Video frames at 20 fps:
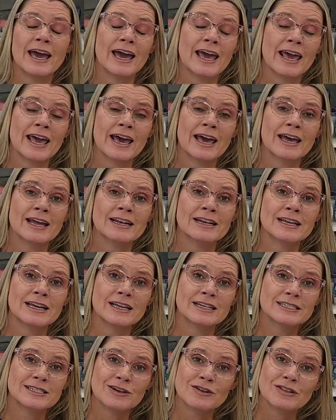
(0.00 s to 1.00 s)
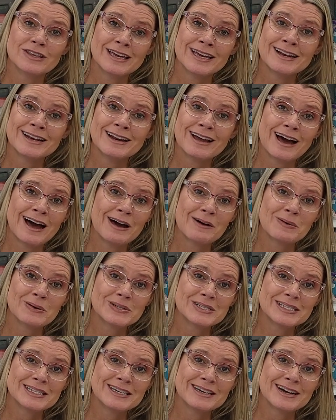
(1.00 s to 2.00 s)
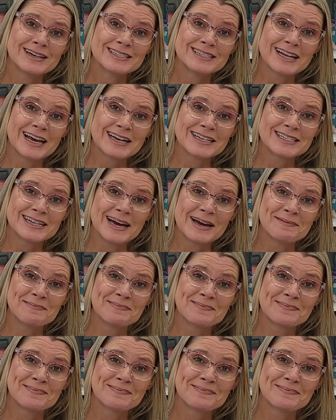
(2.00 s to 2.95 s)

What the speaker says: And until then, I will see you guys next time.